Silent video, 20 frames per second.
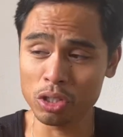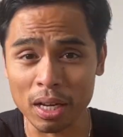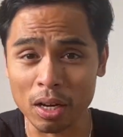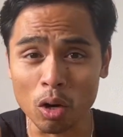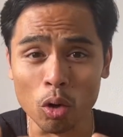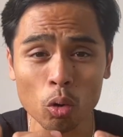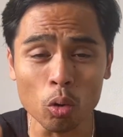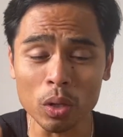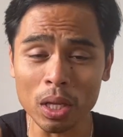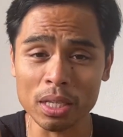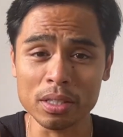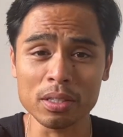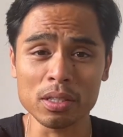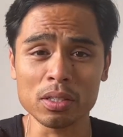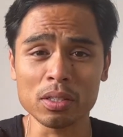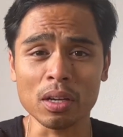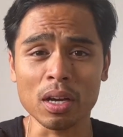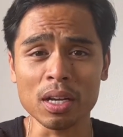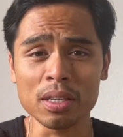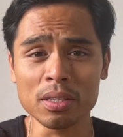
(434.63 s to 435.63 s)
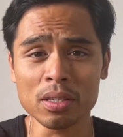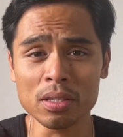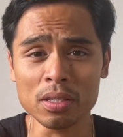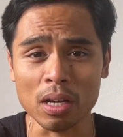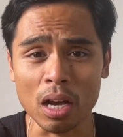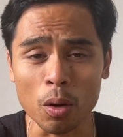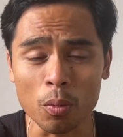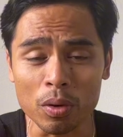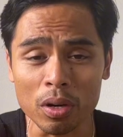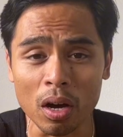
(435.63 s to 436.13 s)
Like all exercises,
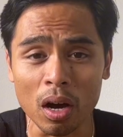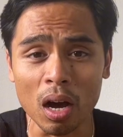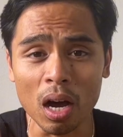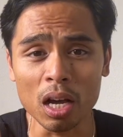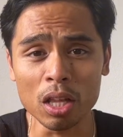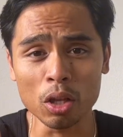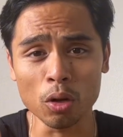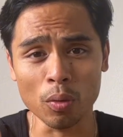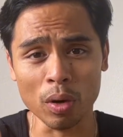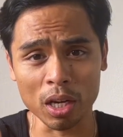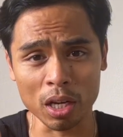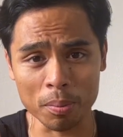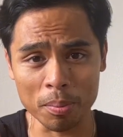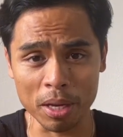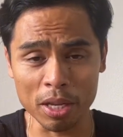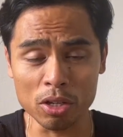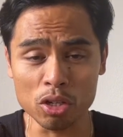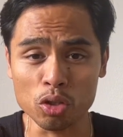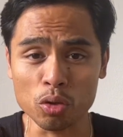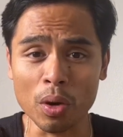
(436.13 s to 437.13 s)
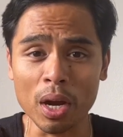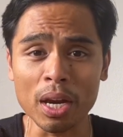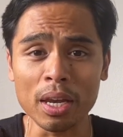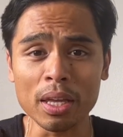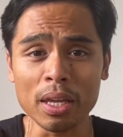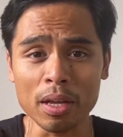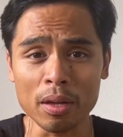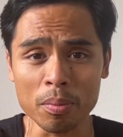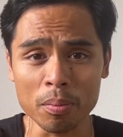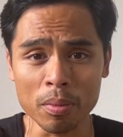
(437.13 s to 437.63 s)
I would highly recommend
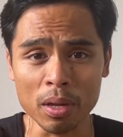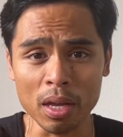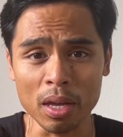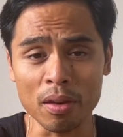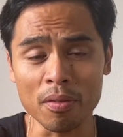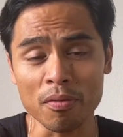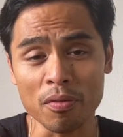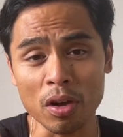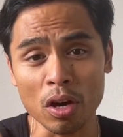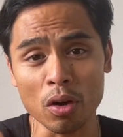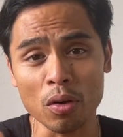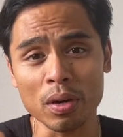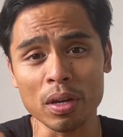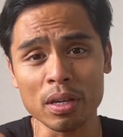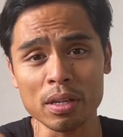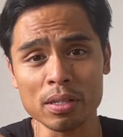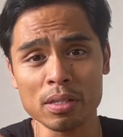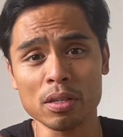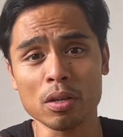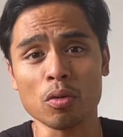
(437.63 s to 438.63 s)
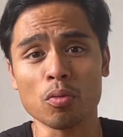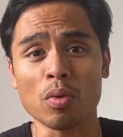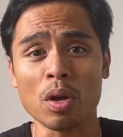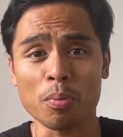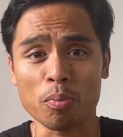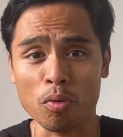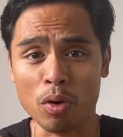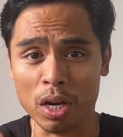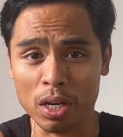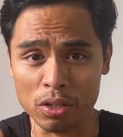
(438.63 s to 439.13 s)
training them in various
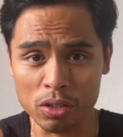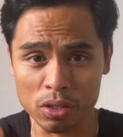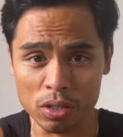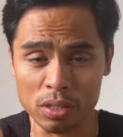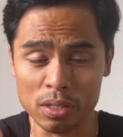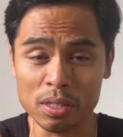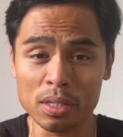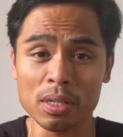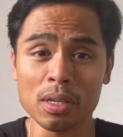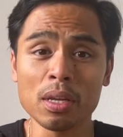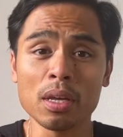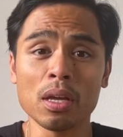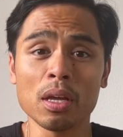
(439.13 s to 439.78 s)
rep ranges